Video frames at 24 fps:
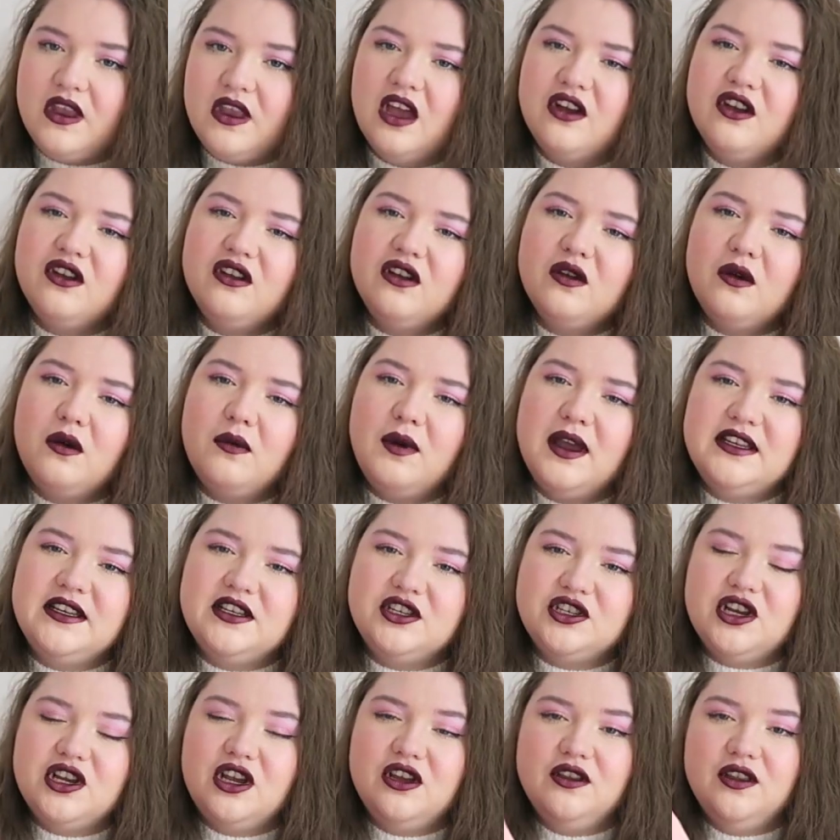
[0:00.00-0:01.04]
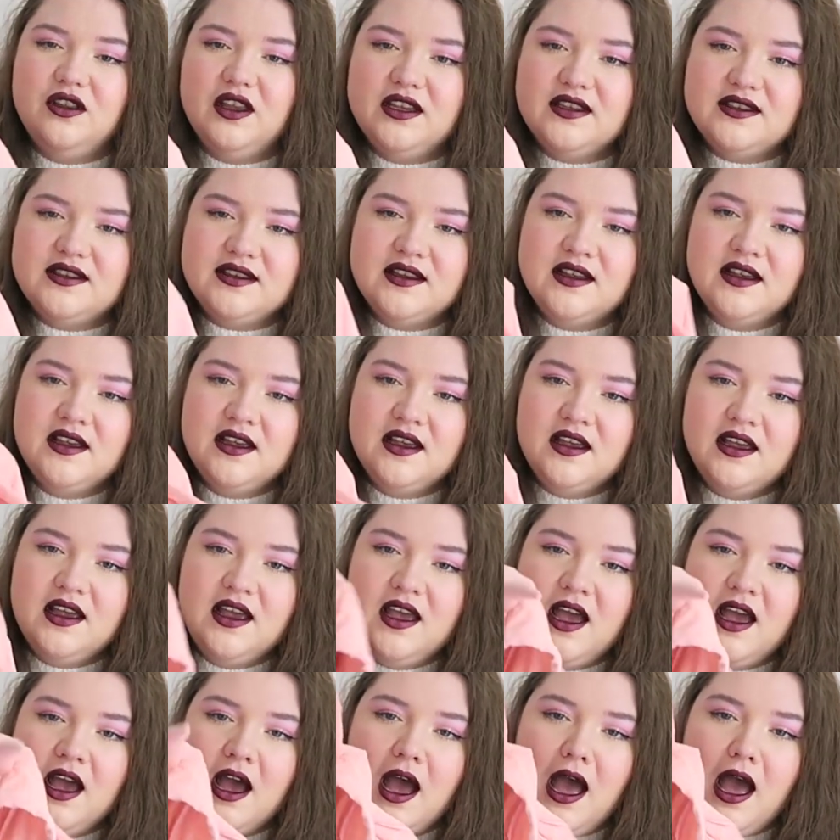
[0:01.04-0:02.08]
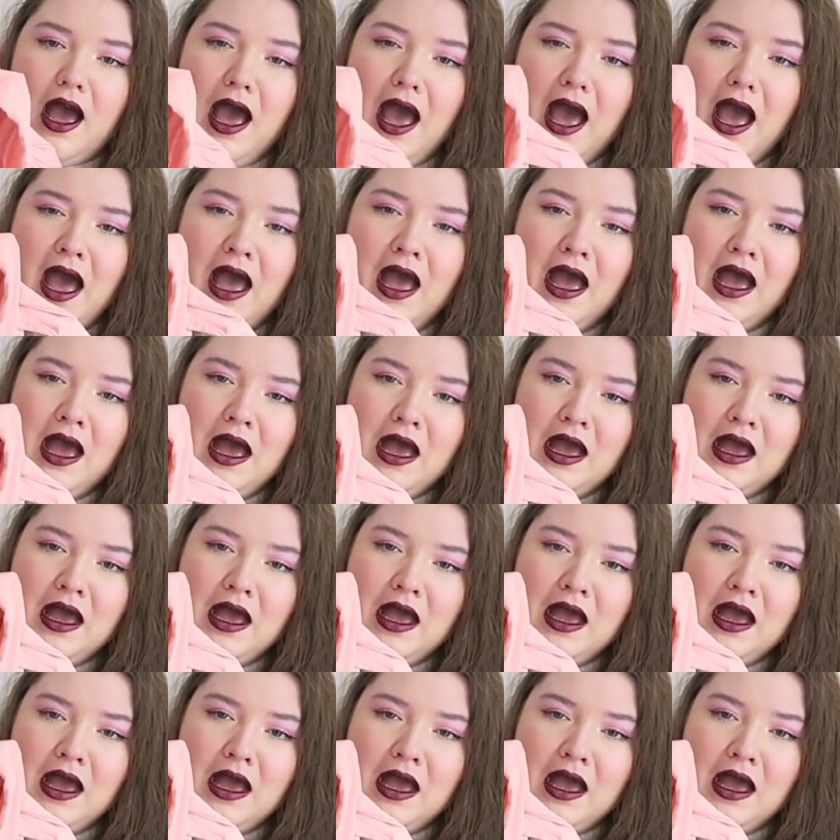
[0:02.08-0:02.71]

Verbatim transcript: I don't know a way to show you this. Ah!